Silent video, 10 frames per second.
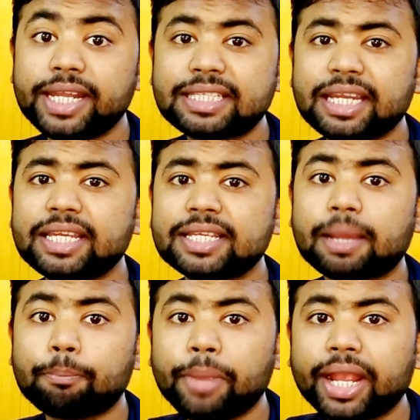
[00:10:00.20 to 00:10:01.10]
T-Series is
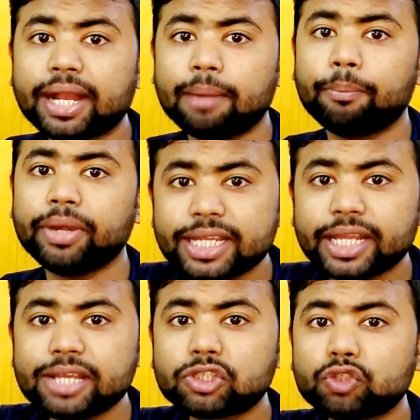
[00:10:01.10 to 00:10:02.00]
a big company.
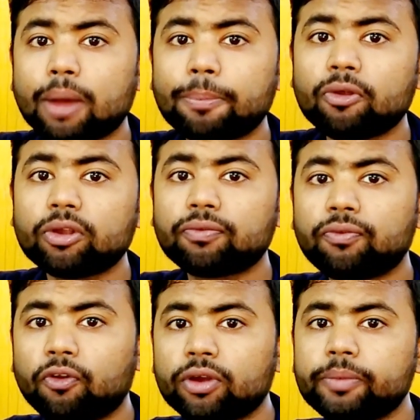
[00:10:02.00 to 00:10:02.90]
They used to upload
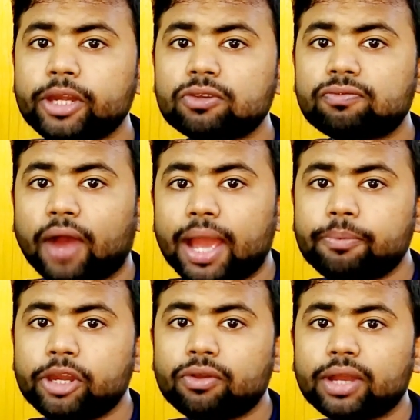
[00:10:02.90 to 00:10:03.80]
four video, five
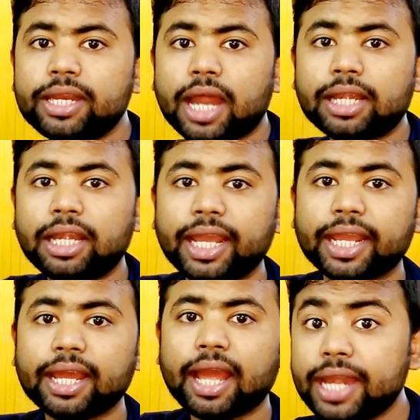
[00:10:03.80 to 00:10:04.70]
video in a
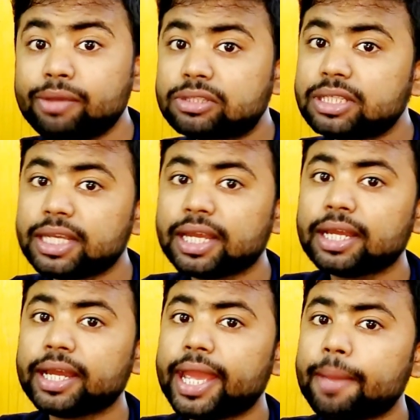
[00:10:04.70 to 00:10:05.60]
day, and you see
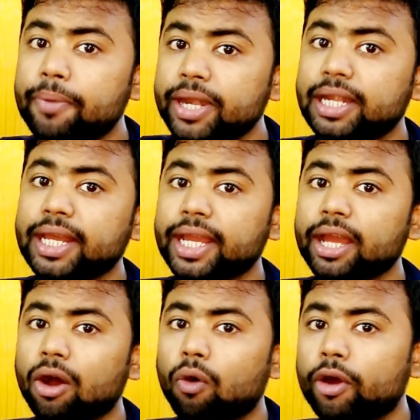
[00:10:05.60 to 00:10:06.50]
every day
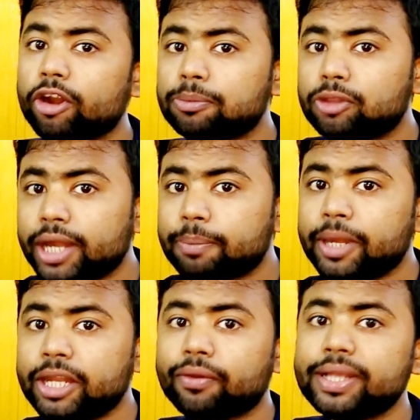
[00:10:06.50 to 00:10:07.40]
one of that
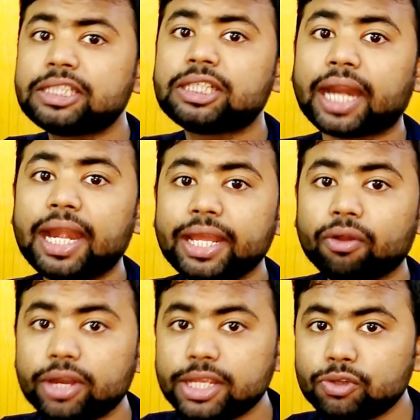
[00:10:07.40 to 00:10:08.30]
video is
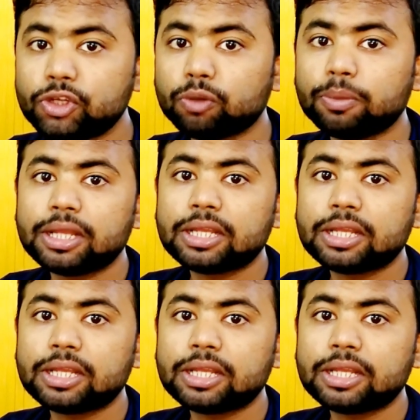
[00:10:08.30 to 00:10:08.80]
trending on YouTube.